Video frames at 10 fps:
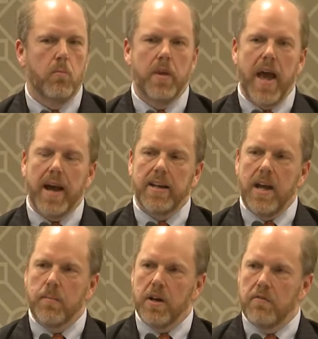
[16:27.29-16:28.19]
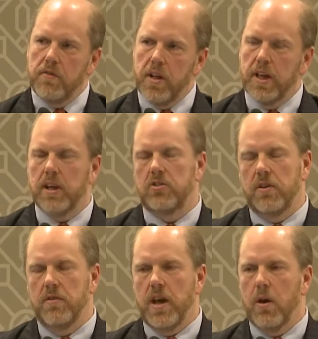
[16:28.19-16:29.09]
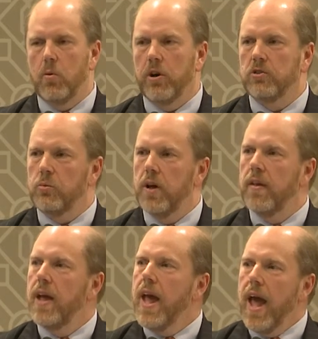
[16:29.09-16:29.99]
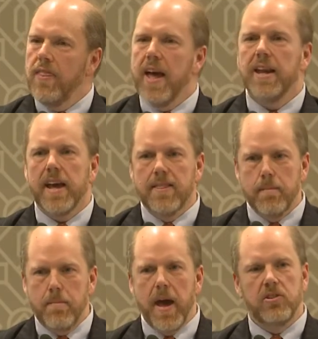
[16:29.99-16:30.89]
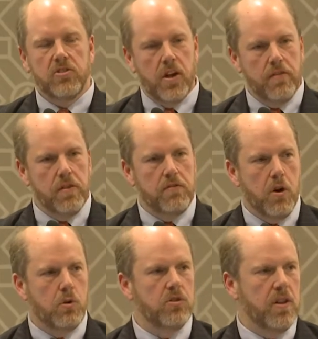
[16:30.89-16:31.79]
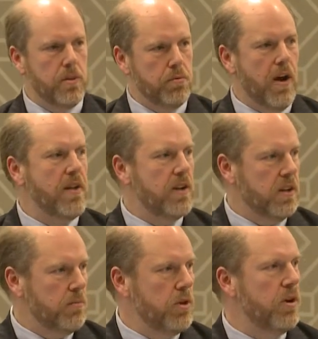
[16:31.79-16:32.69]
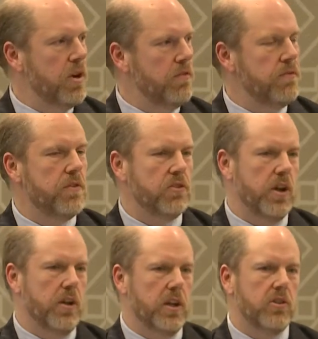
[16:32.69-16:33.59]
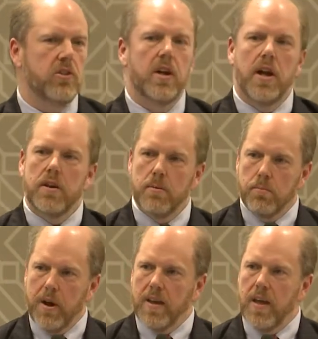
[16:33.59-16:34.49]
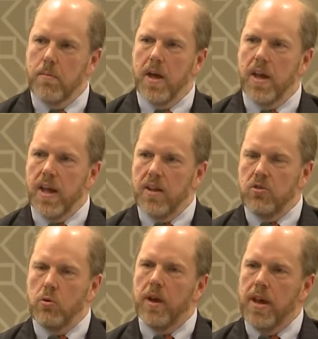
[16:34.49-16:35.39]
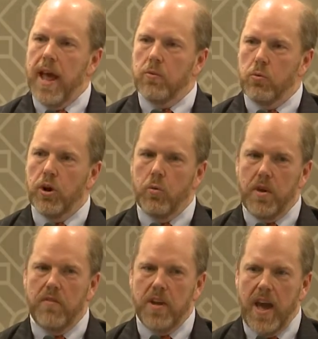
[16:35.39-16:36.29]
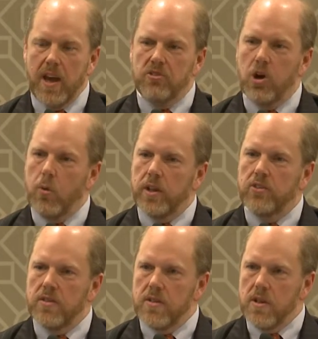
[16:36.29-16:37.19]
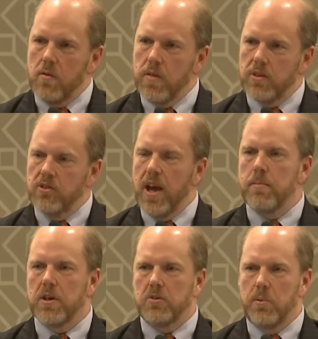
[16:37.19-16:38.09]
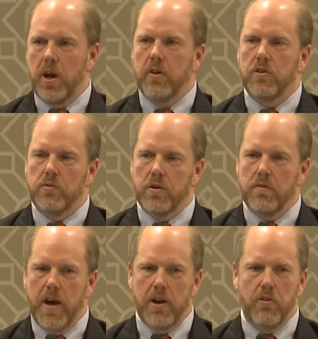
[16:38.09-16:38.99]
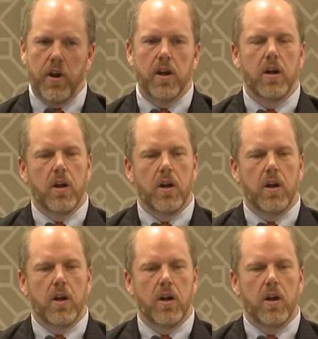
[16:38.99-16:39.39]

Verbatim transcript: the academic affiliates that VA works with, and then get the best of the folks in the private community facilities to bring them in into a network with VA so it's the same experience for a veteran.